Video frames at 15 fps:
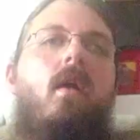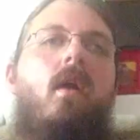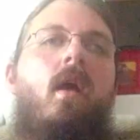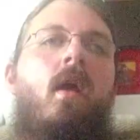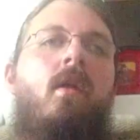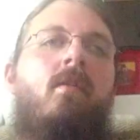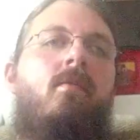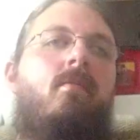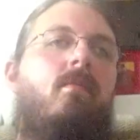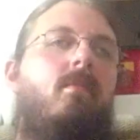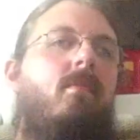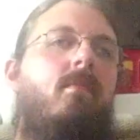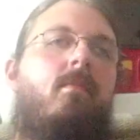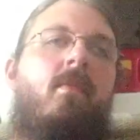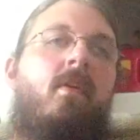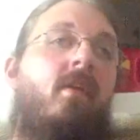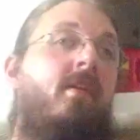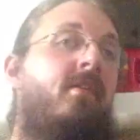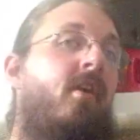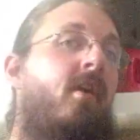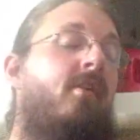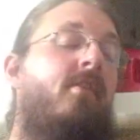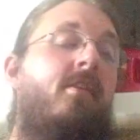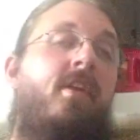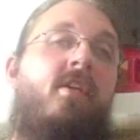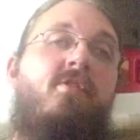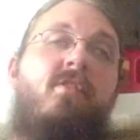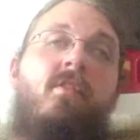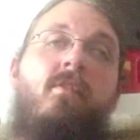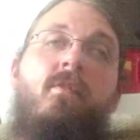And the
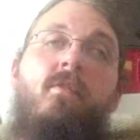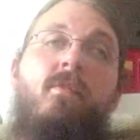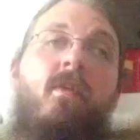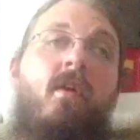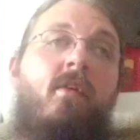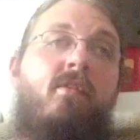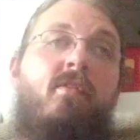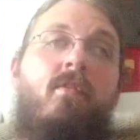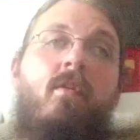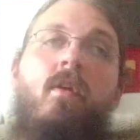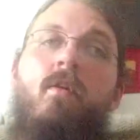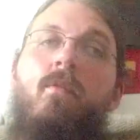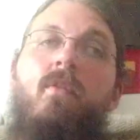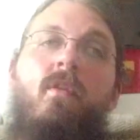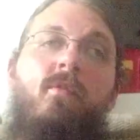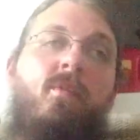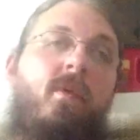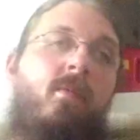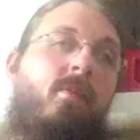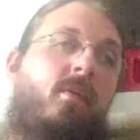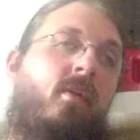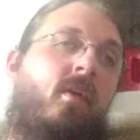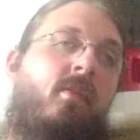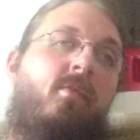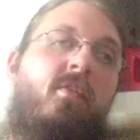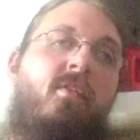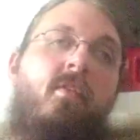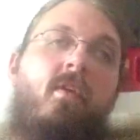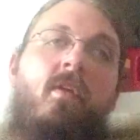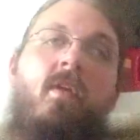indoctrination is very strong with these people. You
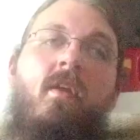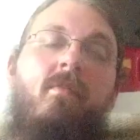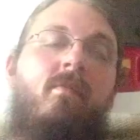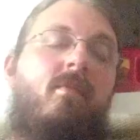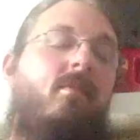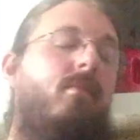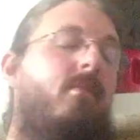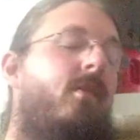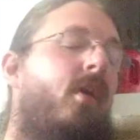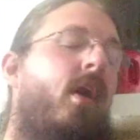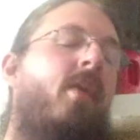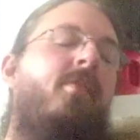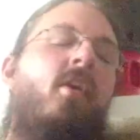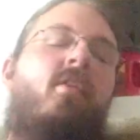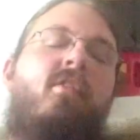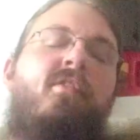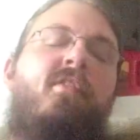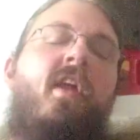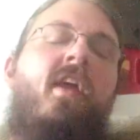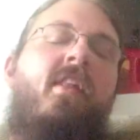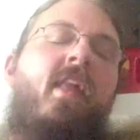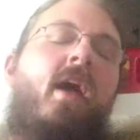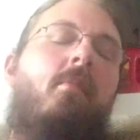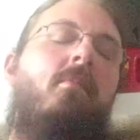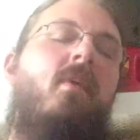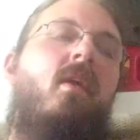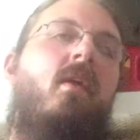have to understand that.